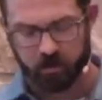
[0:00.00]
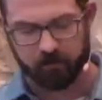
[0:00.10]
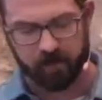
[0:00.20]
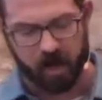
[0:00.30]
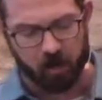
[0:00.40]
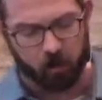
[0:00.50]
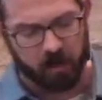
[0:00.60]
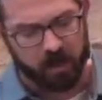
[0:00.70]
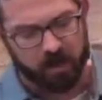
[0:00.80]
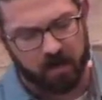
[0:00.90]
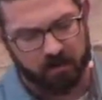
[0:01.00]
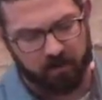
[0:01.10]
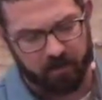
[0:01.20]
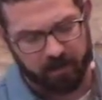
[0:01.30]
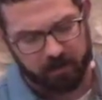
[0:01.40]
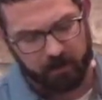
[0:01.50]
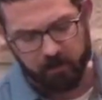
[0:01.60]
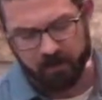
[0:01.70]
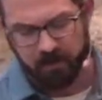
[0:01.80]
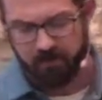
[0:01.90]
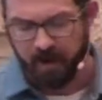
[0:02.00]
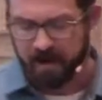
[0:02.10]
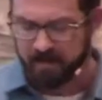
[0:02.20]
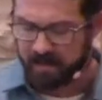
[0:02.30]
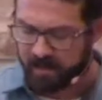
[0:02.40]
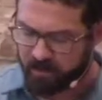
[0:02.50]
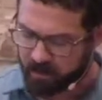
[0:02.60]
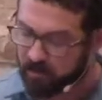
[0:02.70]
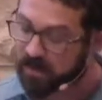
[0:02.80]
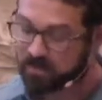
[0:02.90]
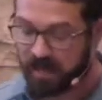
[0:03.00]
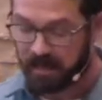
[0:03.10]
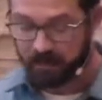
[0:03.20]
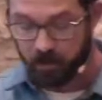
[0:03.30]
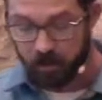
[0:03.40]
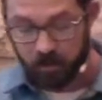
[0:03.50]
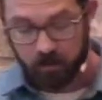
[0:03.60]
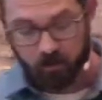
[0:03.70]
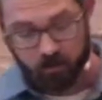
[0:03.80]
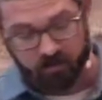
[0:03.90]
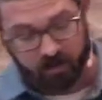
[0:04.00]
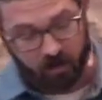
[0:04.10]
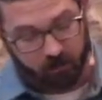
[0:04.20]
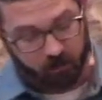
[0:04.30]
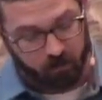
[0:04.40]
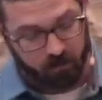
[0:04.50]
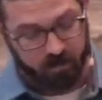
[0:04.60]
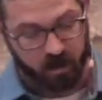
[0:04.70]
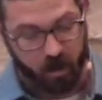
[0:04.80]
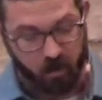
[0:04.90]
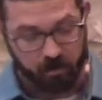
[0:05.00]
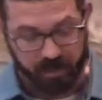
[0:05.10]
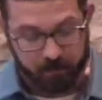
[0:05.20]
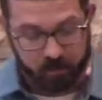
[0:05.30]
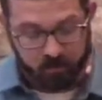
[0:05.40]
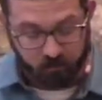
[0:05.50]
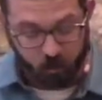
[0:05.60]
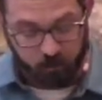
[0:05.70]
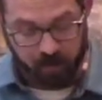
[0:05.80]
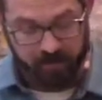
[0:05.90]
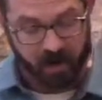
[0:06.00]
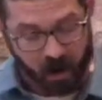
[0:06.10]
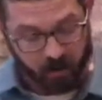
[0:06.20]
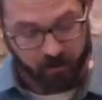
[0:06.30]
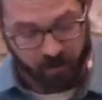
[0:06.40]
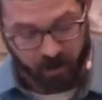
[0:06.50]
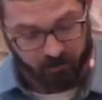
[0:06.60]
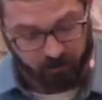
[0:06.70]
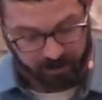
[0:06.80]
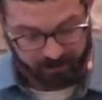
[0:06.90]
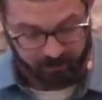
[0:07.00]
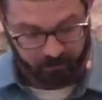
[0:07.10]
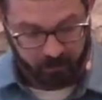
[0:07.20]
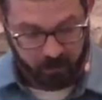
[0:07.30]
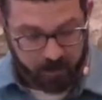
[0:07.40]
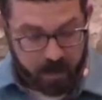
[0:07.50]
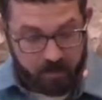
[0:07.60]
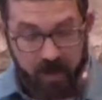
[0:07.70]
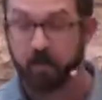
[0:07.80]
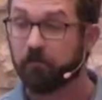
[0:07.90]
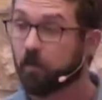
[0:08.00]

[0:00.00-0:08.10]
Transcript: of God, we ought not to think that the divine nature is like gold or silver or stone, an image formed by the art and thought of man. Therefore,